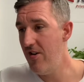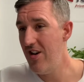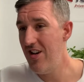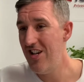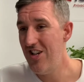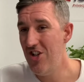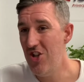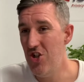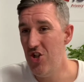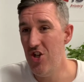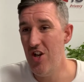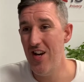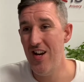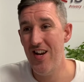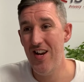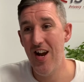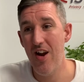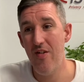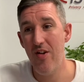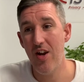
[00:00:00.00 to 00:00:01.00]

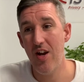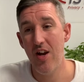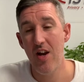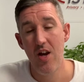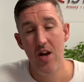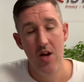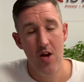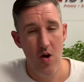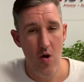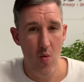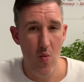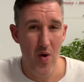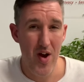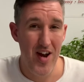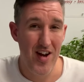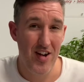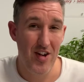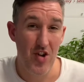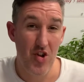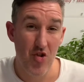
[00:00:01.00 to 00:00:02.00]
generic awareness
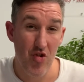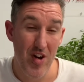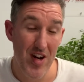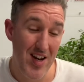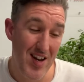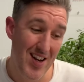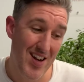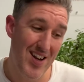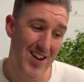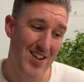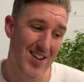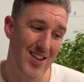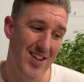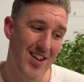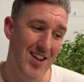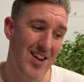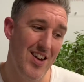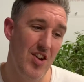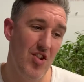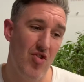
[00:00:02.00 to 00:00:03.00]
training is that
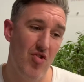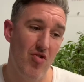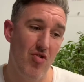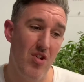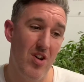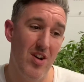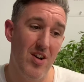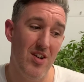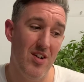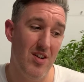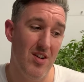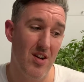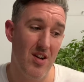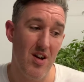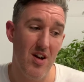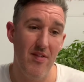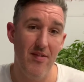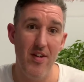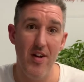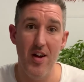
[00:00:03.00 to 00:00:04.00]
it tries to cover